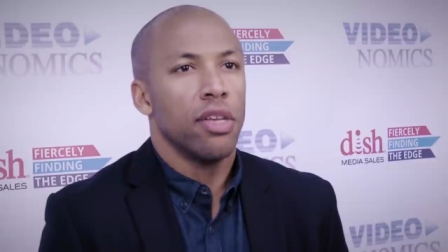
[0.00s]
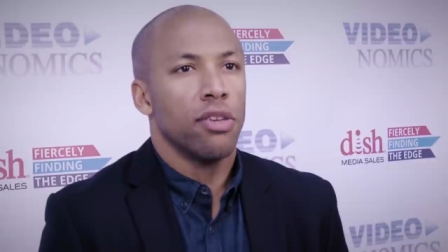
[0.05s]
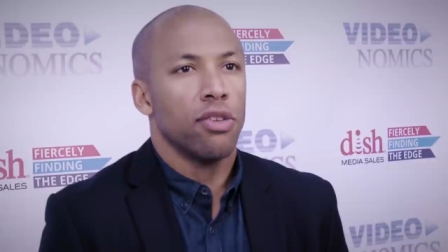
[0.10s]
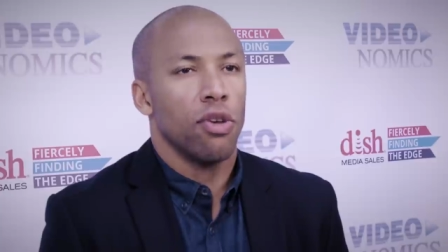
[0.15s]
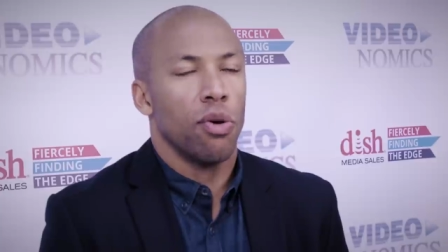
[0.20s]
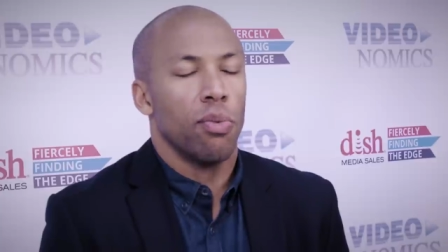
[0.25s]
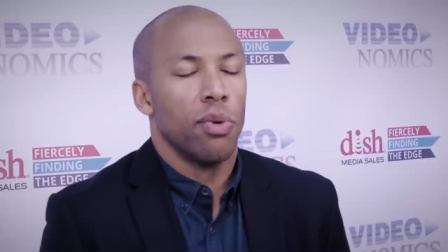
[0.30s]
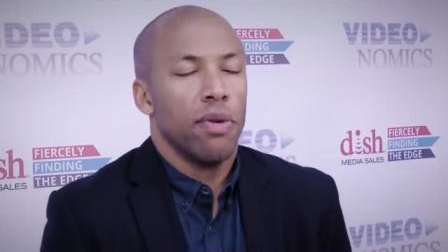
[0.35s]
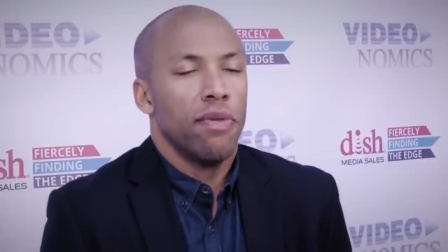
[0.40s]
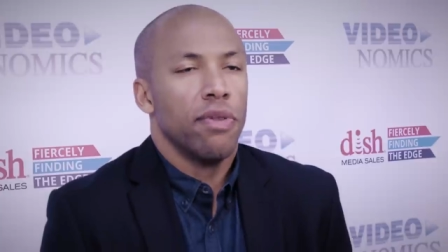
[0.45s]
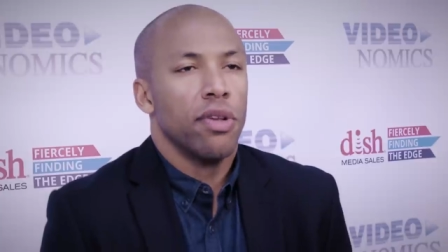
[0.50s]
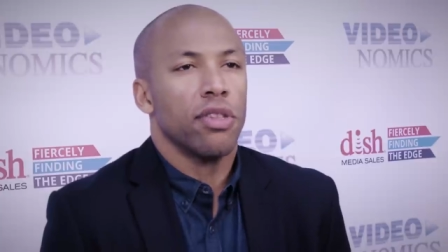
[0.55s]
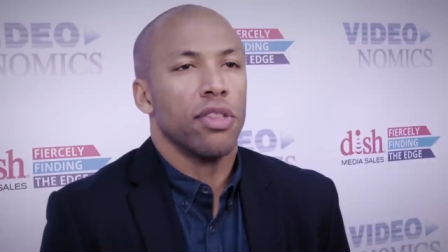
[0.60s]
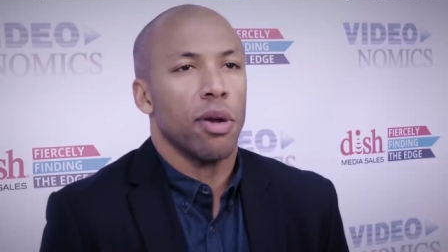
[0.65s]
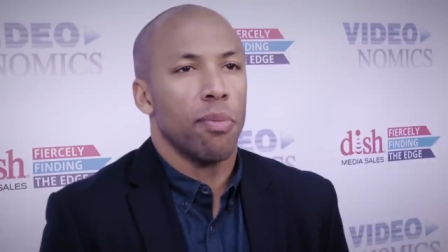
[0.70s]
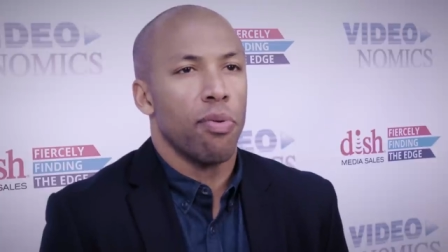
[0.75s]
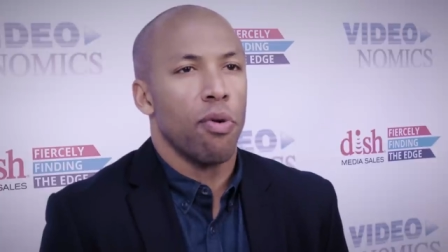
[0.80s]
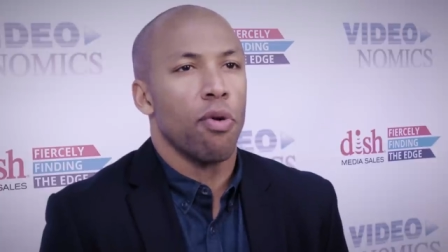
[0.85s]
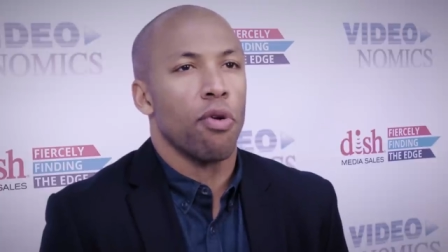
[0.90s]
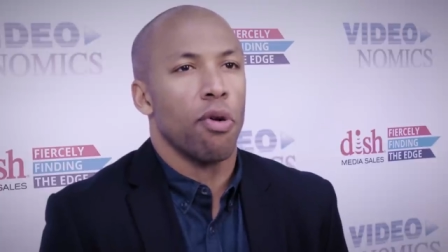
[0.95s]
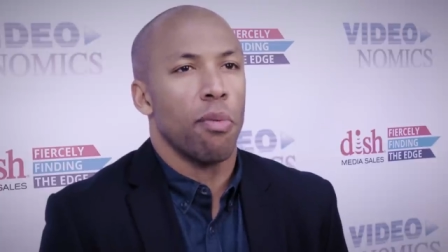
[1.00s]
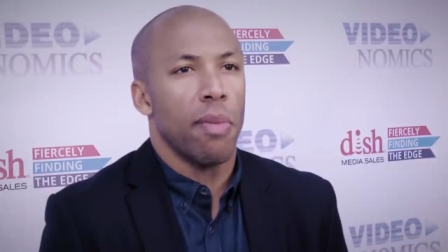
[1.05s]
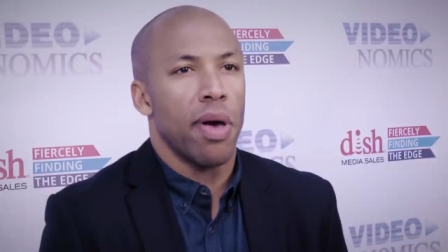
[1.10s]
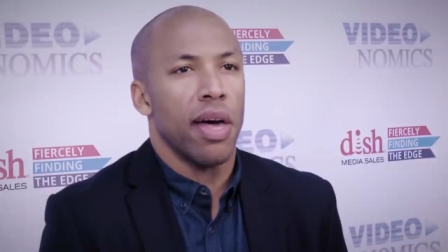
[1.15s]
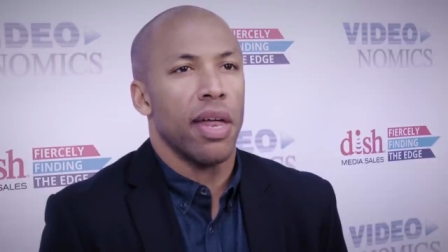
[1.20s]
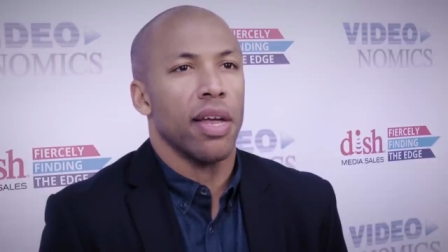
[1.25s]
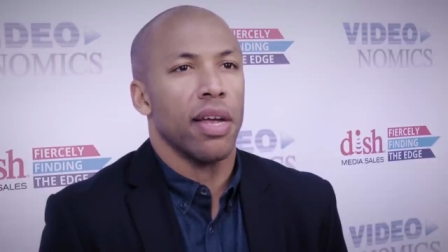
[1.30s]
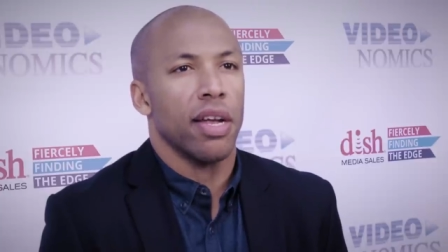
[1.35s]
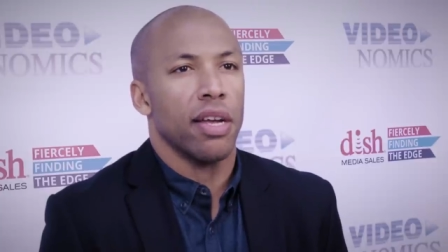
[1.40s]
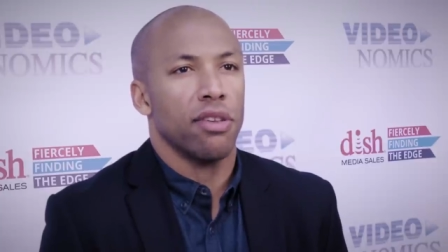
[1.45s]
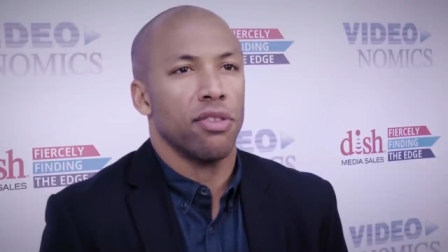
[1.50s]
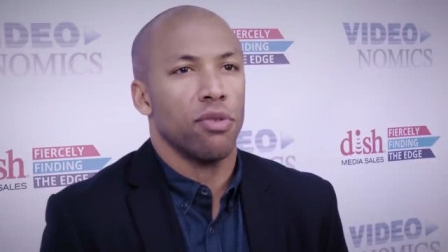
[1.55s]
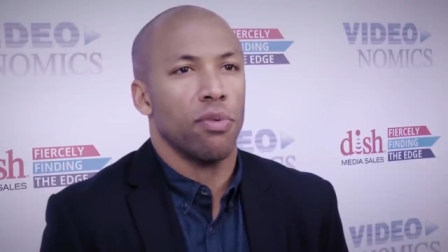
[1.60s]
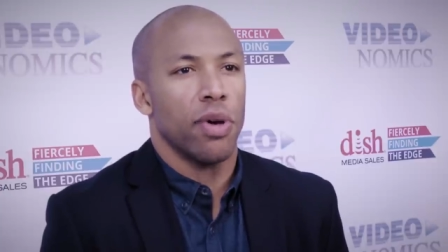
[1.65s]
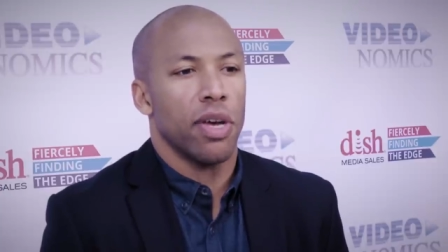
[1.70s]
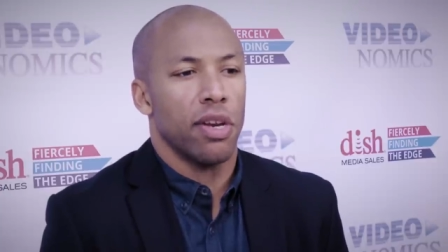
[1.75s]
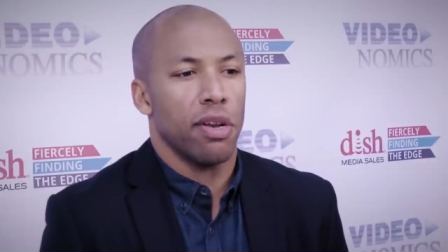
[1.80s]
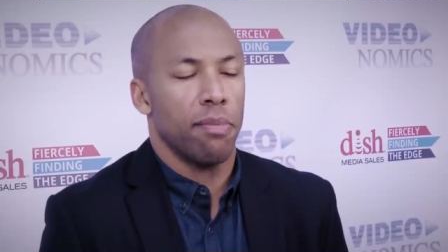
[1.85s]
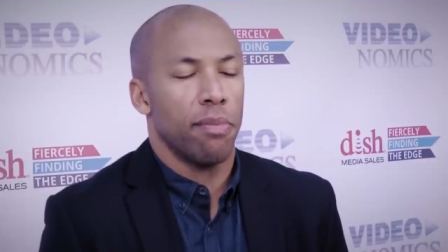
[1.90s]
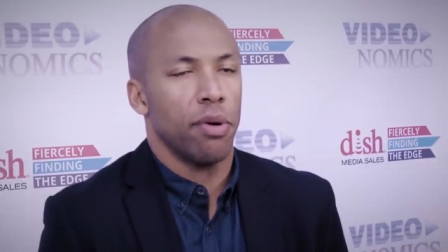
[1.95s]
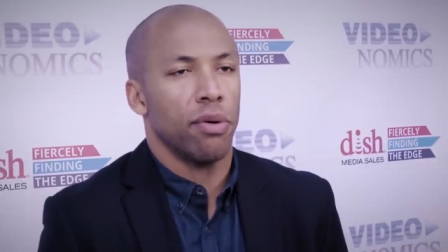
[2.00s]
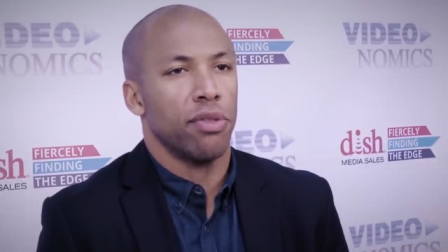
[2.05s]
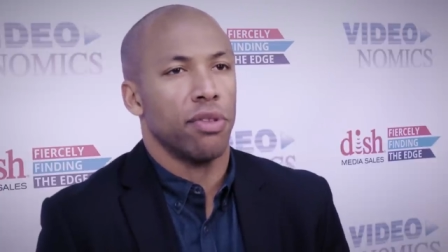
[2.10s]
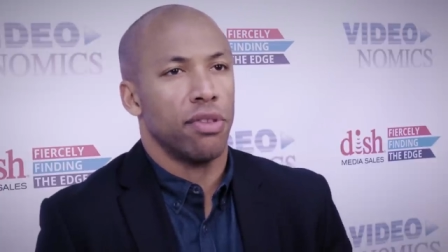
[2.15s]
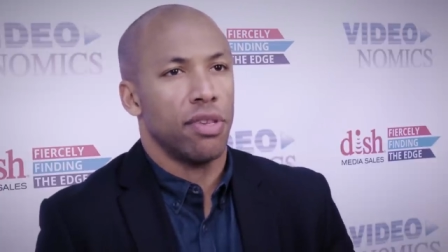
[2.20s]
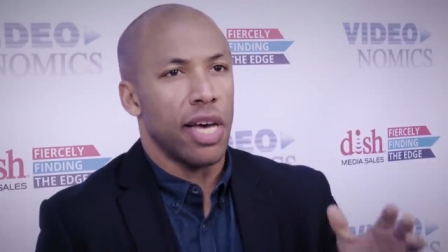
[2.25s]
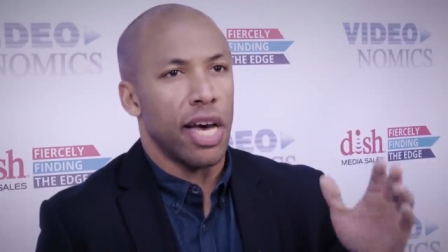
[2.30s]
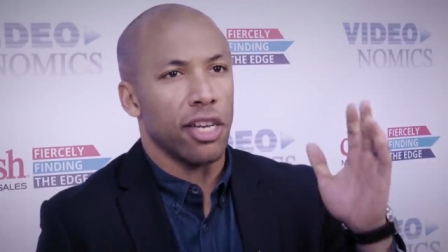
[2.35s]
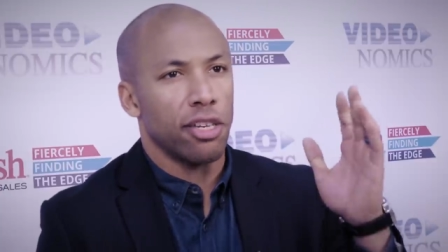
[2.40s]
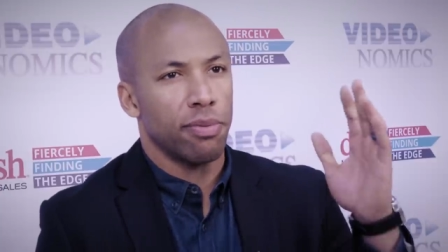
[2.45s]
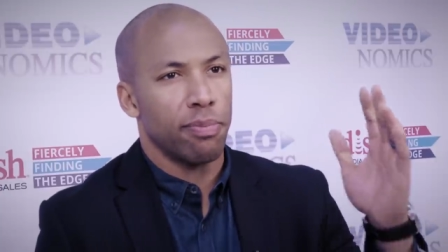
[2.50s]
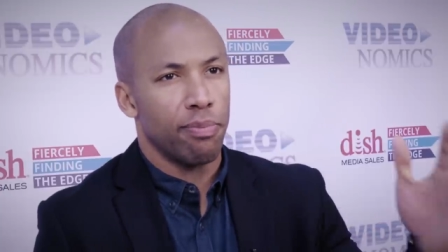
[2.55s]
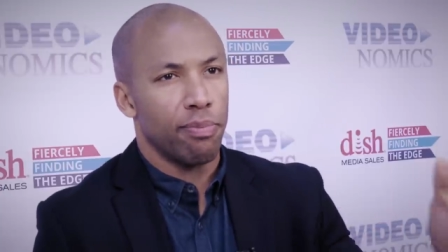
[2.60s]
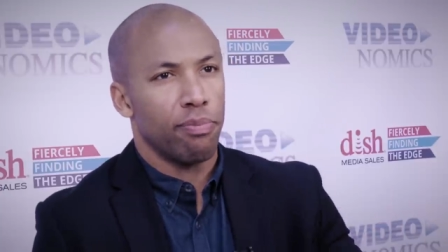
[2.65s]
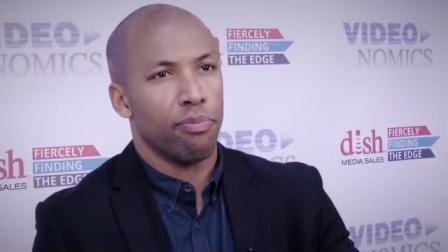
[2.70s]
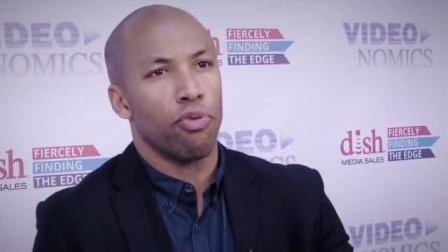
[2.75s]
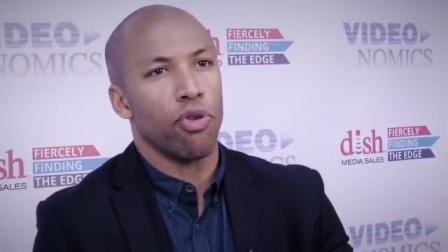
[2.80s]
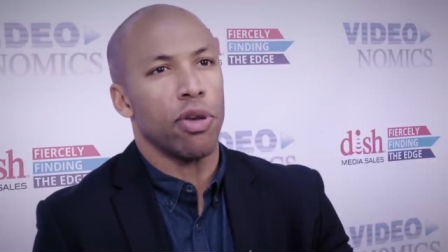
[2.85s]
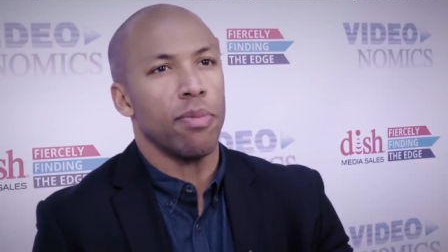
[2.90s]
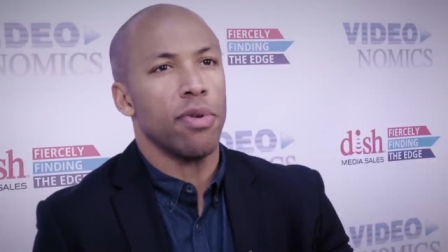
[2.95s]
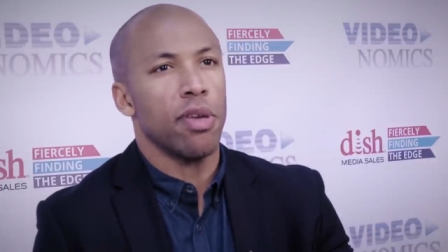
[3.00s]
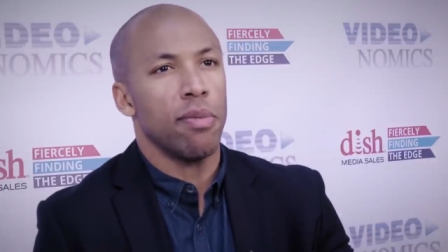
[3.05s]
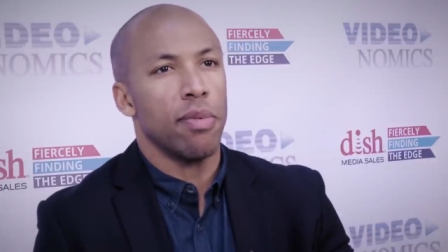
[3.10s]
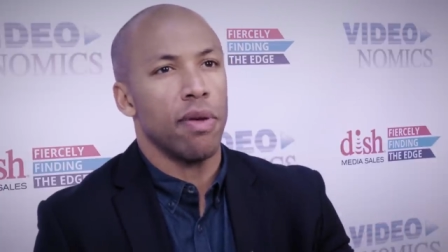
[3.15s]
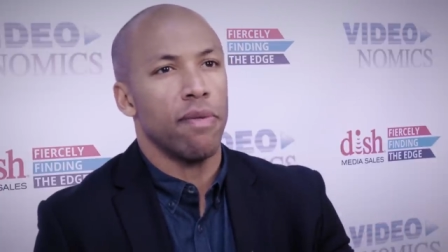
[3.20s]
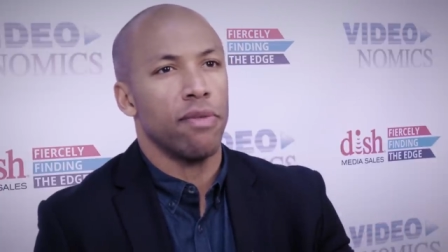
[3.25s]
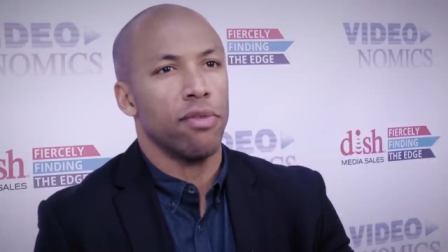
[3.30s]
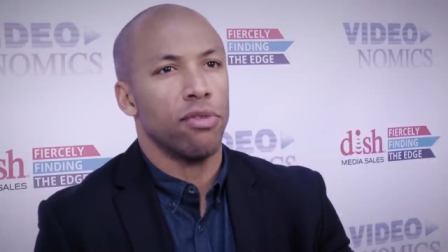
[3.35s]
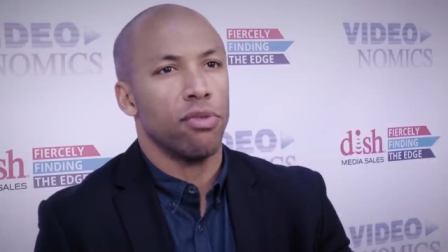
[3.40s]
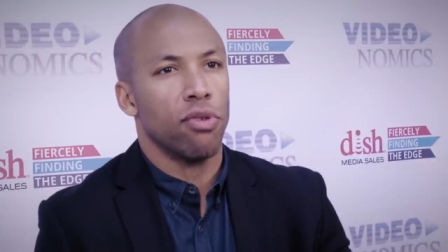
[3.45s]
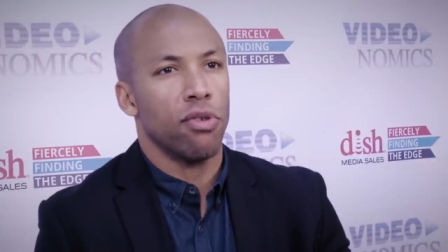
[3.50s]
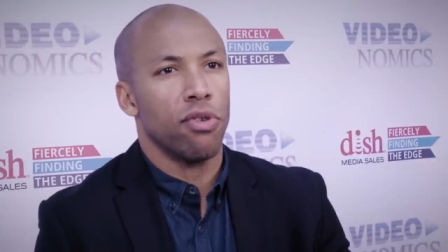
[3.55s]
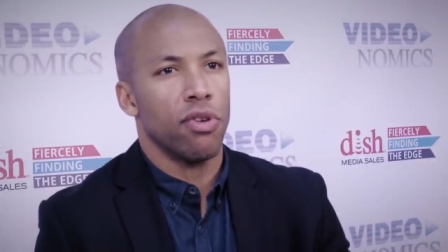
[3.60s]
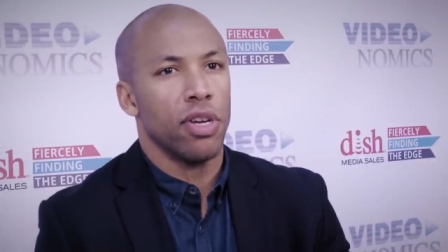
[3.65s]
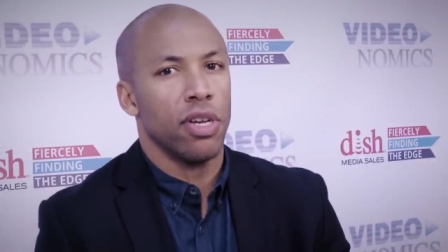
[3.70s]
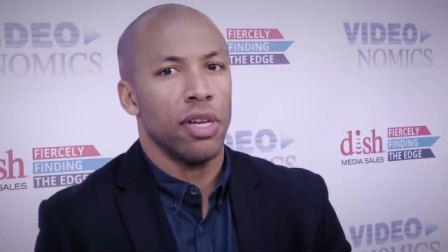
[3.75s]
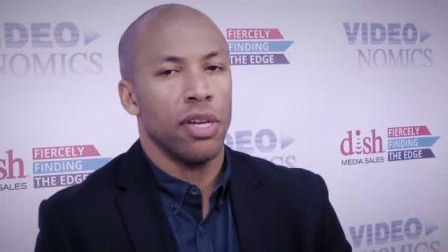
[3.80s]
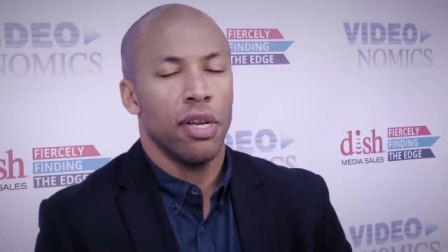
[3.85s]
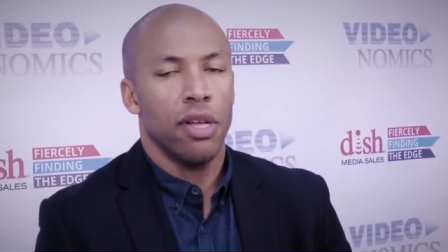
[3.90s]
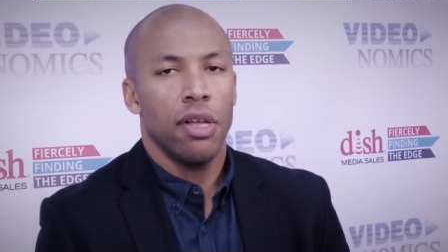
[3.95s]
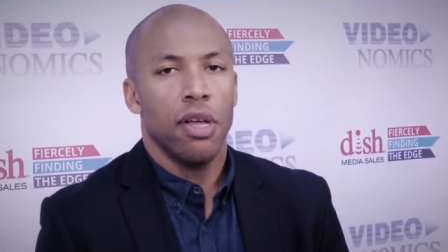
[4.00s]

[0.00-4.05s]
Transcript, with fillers: So we've looked at programmatic as a way to both attach premium inventory,